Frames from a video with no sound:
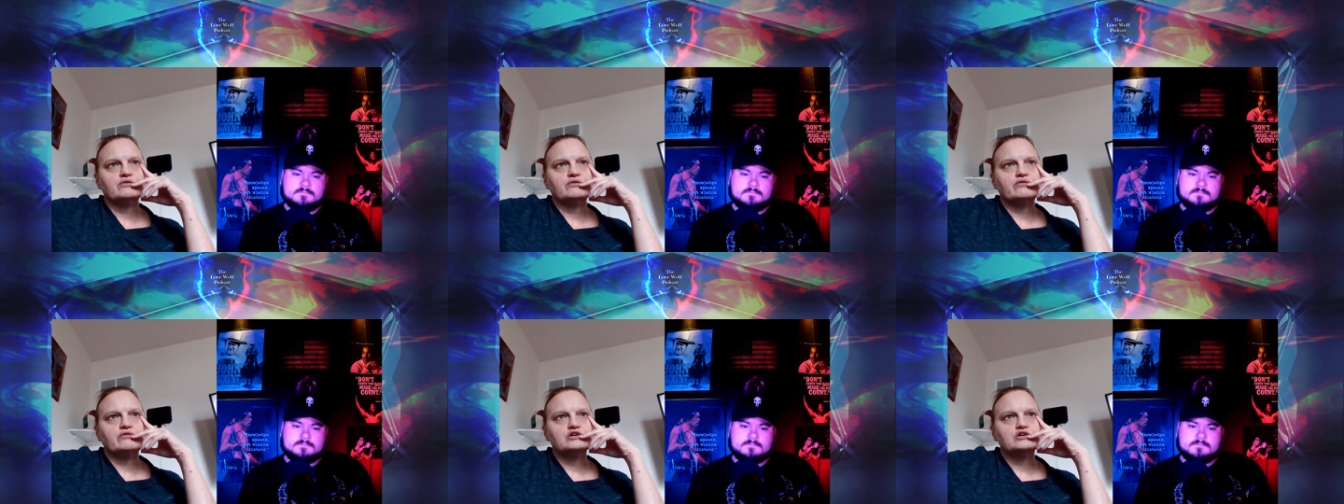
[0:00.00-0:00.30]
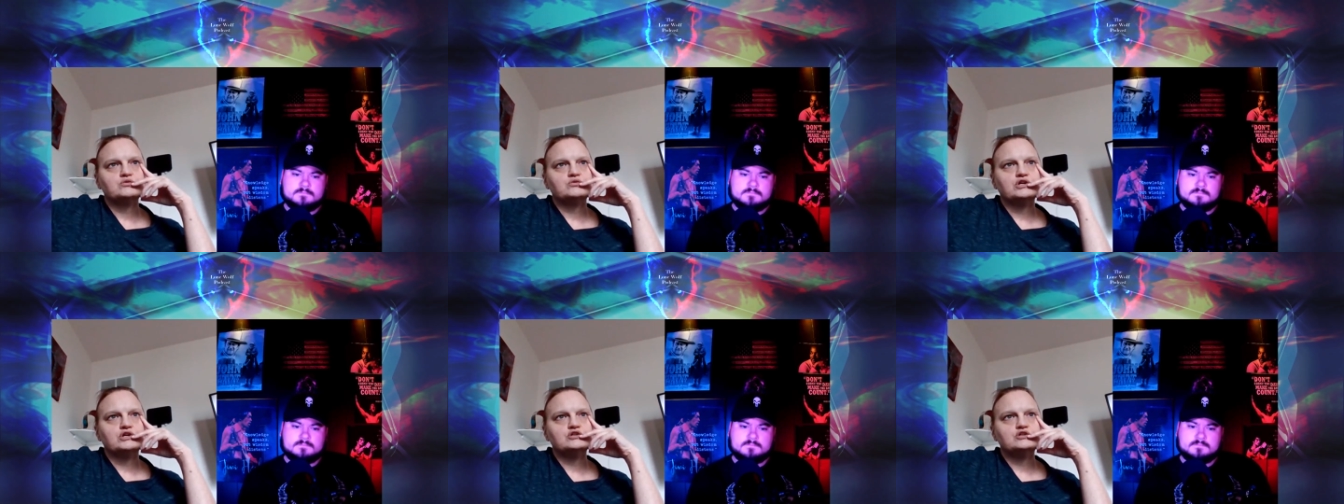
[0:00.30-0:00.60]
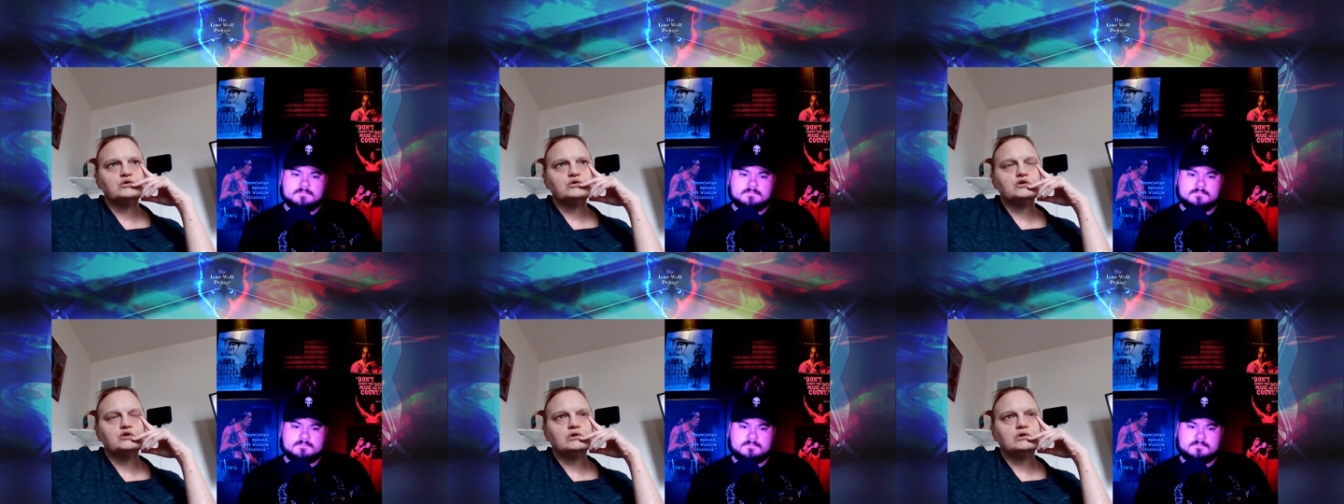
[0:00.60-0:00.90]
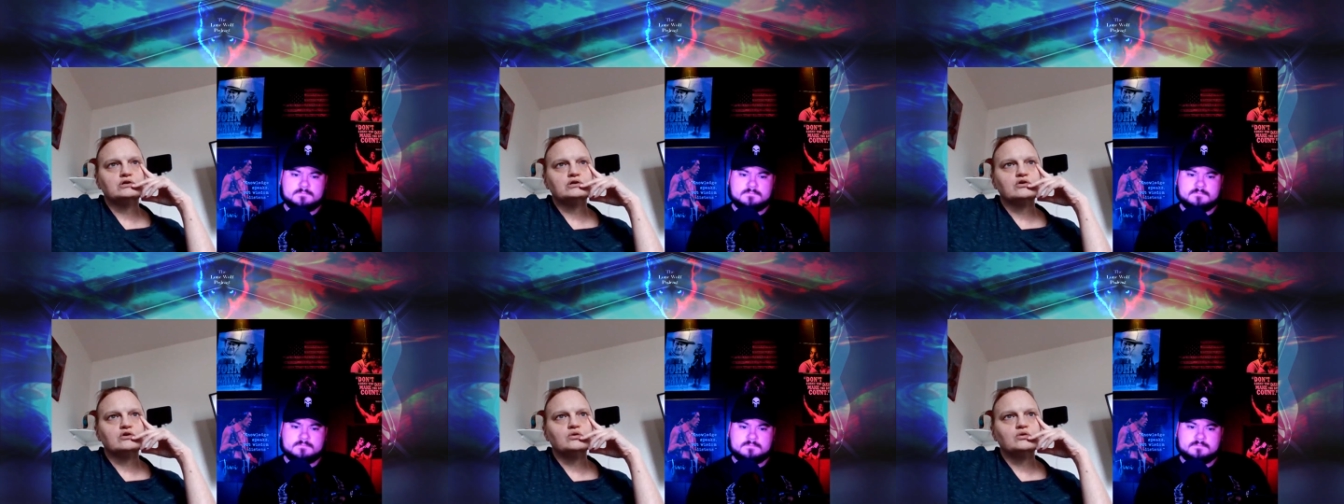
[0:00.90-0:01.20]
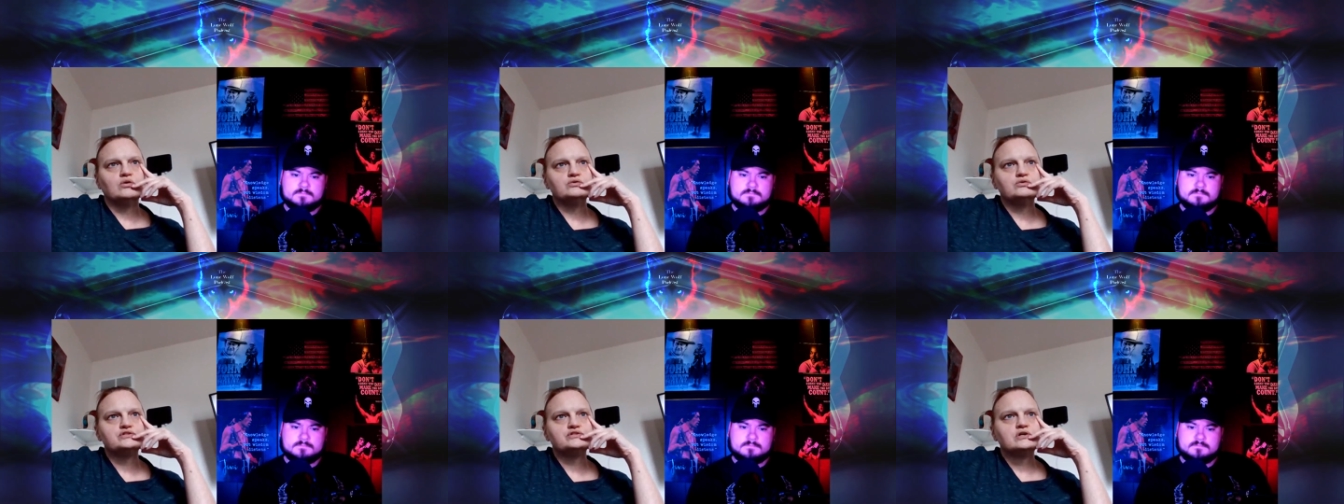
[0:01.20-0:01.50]
for one of our 2021
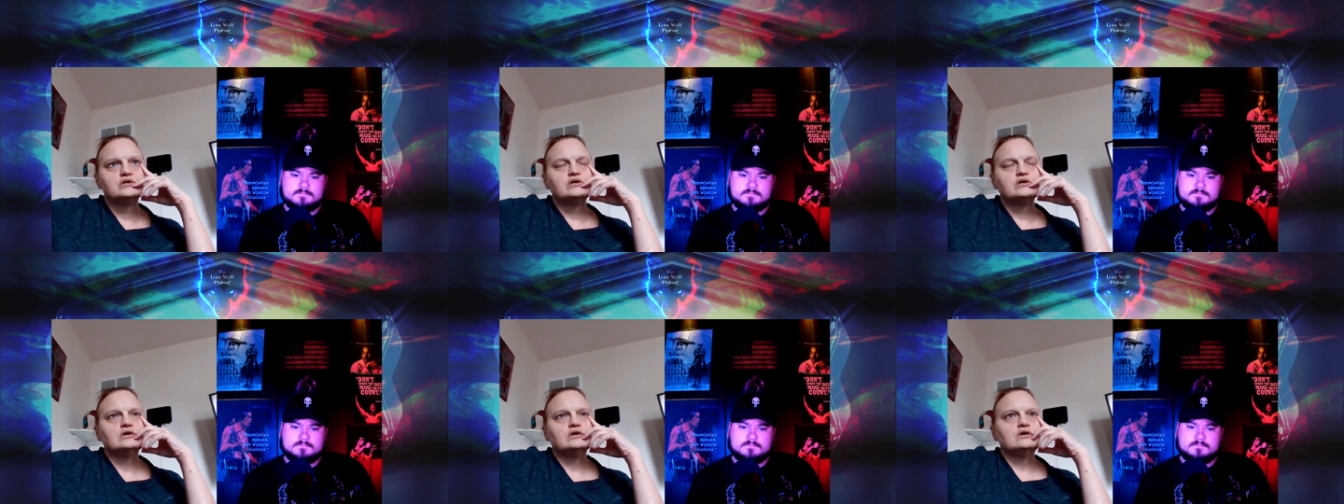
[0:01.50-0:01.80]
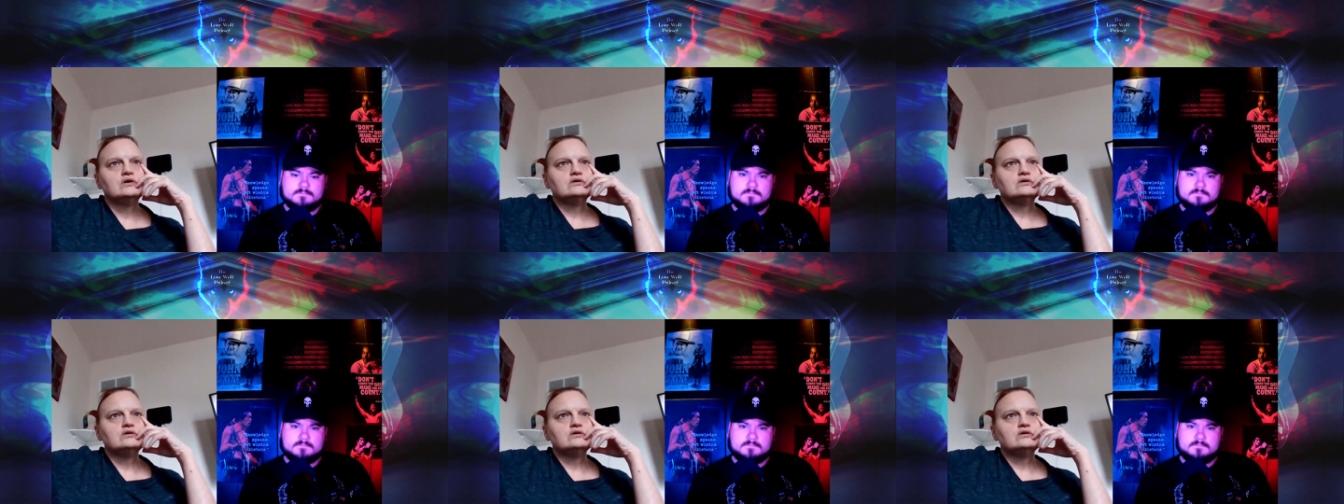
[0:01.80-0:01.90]
goals.